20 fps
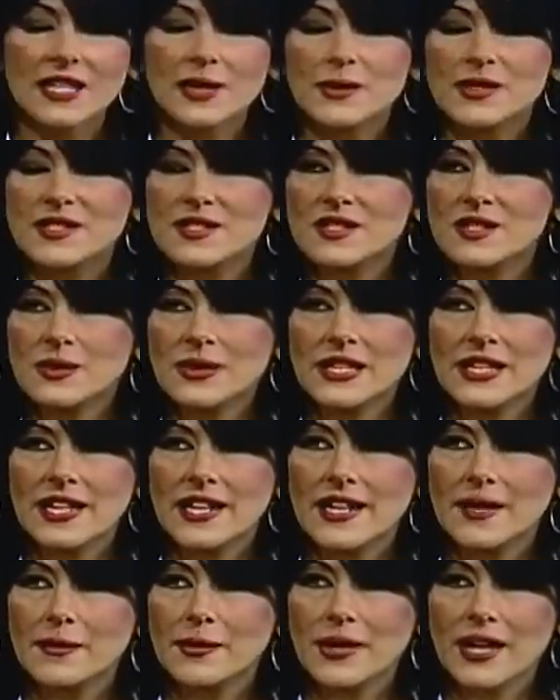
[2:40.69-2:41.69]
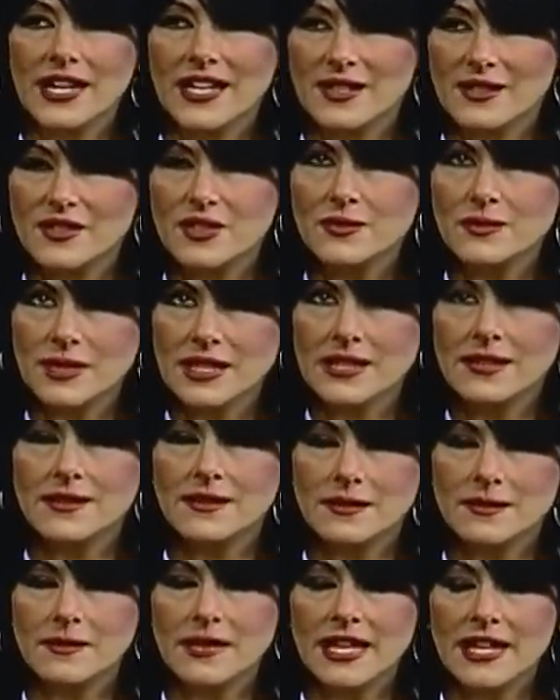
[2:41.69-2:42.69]
he was a sweetheart prior to
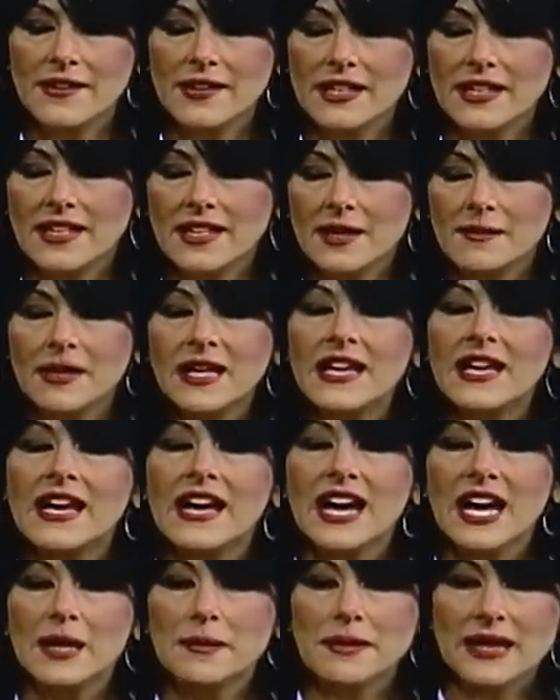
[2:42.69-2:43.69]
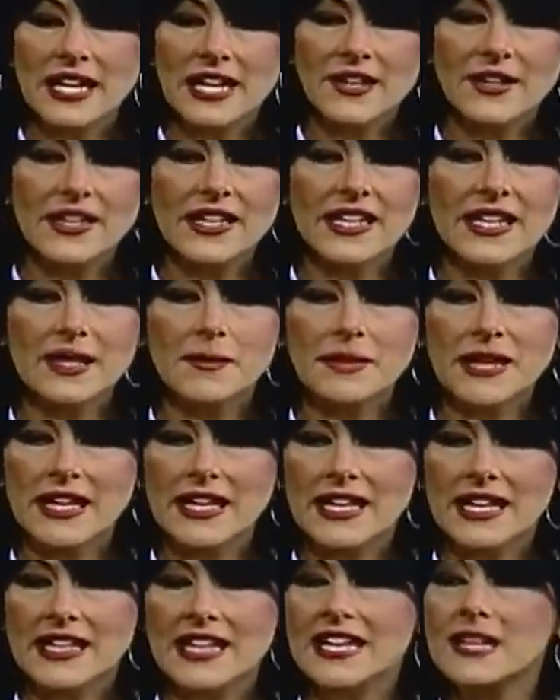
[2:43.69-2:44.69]
me marrying him. I married him
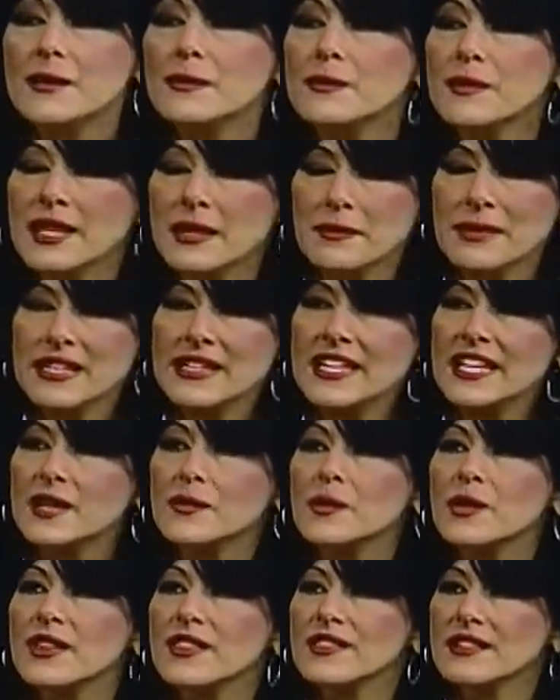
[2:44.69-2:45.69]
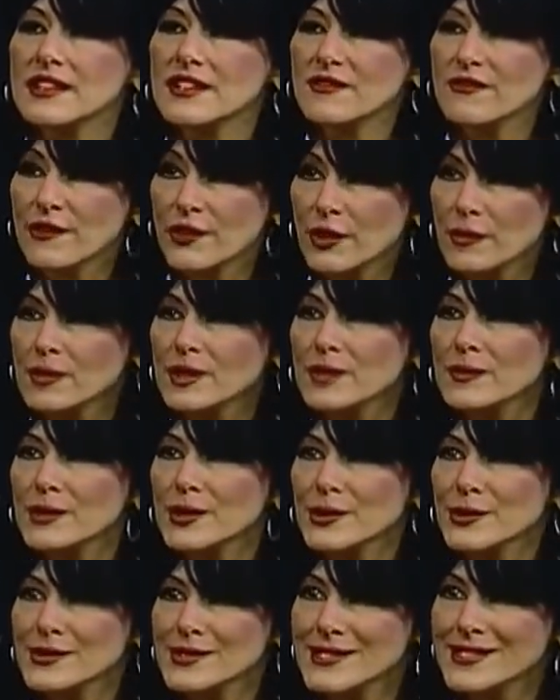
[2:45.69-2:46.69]
and it began with the verbal
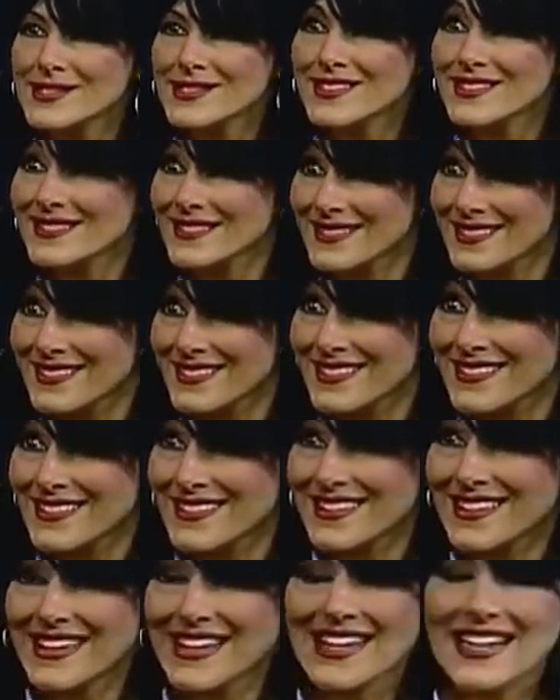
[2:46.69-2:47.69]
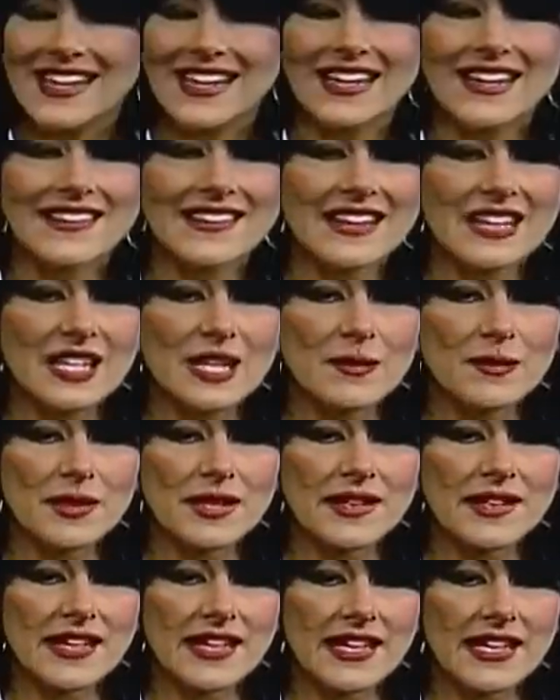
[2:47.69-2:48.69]
abuse. And then it
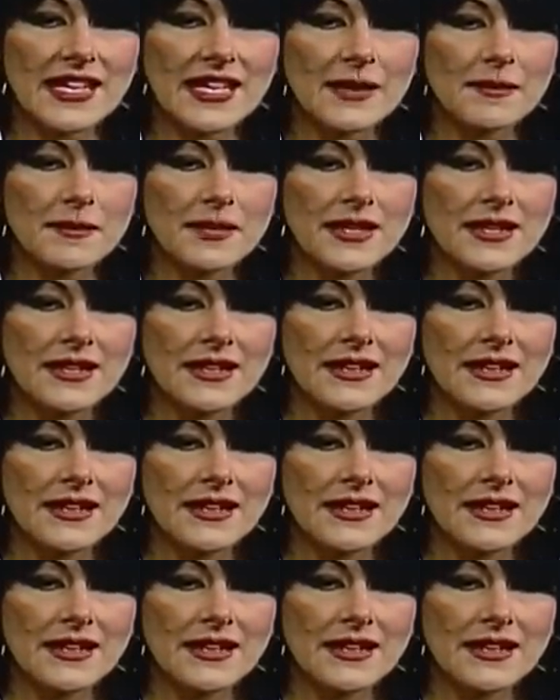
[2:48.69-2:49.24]
became